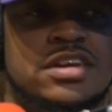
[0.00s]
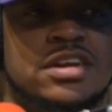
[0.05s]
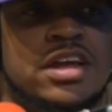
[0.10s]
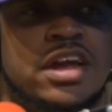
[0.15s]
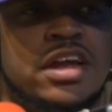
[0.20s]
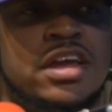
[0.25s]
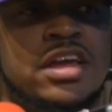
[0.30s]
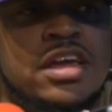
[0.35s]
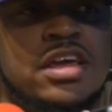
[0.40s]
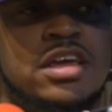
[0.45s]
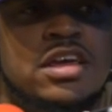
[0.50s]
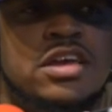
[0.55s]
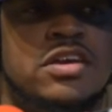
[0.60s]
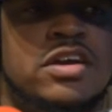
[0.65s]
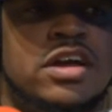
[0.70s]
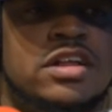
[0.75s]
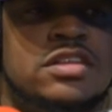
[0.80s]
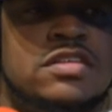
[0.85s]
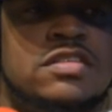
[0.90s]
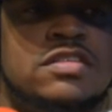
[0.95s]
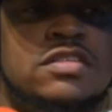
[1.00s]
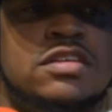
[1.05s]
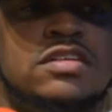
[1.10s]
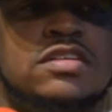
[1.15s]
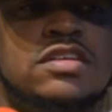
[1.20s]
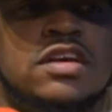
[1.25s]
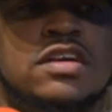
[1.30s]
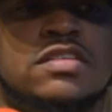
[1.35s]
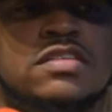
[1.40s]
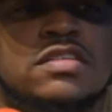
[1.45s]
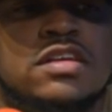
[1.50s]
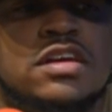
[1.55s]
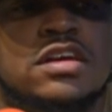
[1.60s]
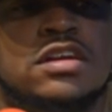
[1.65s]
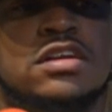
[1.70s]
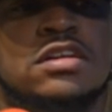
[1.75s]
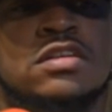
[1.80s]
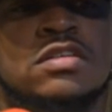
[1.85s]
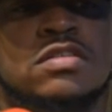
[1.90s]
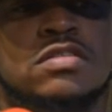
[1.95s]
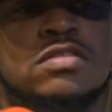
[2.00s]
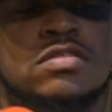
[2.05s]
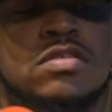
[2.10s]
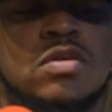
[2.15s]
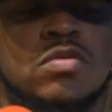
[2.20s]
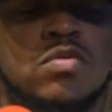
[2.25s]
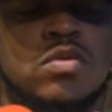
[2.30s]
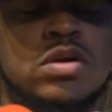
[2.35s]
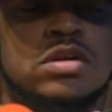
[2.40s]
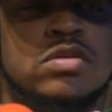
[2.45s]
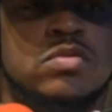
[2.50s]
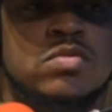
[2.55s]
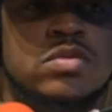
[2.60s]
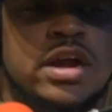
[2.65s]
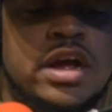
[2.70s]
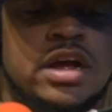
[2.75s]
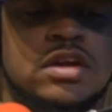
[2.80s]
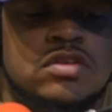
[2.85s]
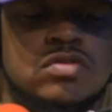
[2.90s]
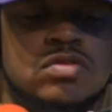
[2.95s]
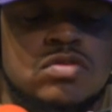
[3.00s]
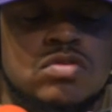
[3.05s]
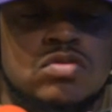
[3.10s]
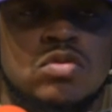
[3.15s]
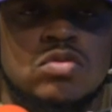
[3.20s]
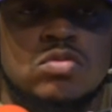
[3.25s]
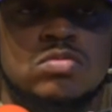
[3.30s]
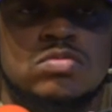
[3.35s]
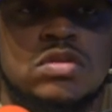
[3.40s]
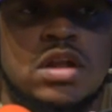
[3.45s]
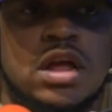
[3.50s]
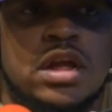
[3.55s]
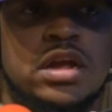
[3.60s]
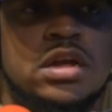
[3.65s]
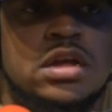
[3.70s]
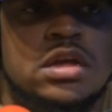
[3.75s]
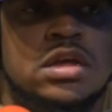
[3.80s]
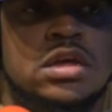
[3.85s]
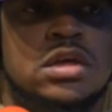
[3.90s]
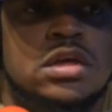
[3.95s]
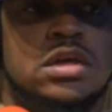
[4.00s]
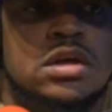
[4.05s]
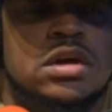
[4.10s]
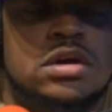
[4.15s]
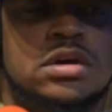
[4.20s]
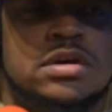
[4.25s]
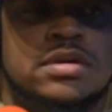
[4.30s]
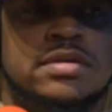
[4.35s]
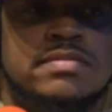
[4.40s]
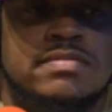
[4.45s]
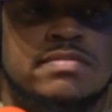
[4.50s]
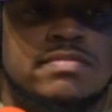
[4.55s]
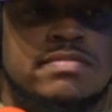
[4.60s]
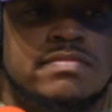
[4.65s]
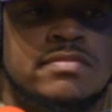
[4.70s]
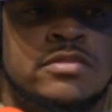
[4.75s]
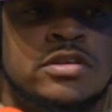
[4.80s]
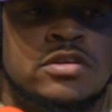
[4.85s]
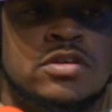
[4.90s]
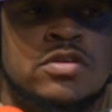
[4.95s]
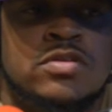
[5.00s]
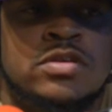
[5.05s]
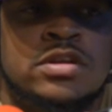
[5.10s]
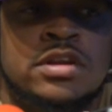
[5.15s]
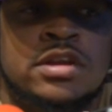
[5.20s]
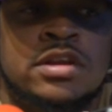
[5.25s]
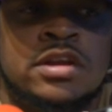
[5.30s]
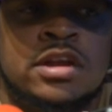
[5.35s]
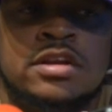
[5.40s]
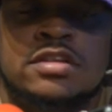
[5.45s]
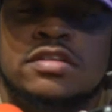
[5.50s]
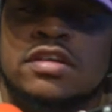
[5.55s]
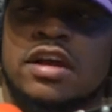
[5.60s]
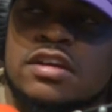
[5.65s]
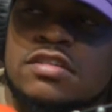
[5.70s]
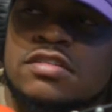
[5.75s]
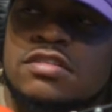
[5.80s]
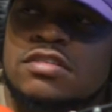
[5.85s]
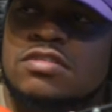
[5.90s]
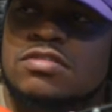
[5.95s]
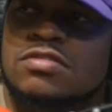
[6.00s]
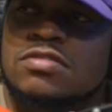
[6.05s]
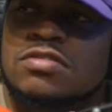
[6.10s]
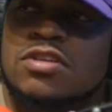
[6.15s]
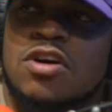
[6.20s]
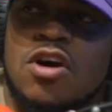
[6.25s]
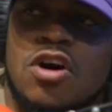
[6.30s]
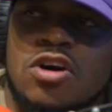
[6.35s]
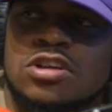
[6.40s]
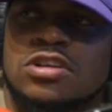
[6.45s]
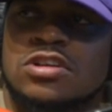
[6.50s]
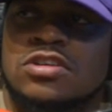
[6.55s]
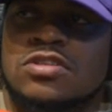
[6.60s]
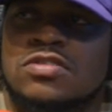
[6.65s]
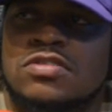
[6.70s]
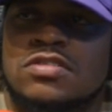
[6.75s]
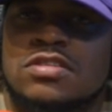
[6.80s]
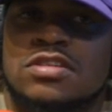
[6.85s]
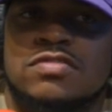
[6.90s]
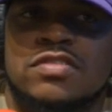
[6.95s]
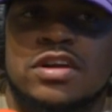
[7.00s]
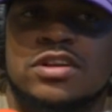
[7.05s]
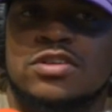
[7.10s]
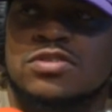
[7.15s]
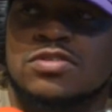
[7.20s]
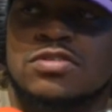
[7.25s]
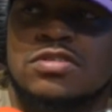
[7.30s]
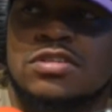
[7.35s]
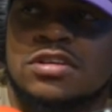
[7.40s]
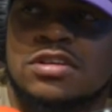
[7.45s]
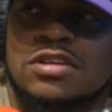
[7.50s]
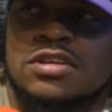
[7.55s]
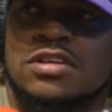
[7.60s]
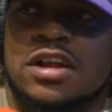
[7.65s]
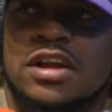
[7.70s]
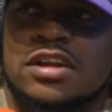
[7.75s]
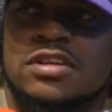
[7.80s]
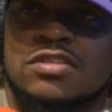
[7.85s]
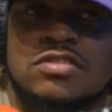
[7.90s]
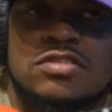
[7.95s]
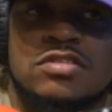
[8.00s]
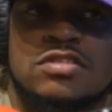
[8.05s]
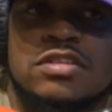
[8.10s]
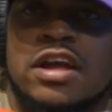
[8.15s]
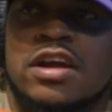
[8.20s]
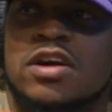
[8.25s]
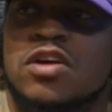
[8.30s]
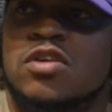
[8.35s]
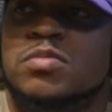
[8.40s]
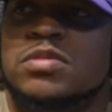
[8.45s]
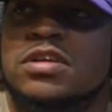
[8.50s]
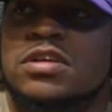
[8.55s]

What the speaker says: Like, you got these DJs that, are working with actual groups, like, and they texting you, calling you and stuff, like you just their homie.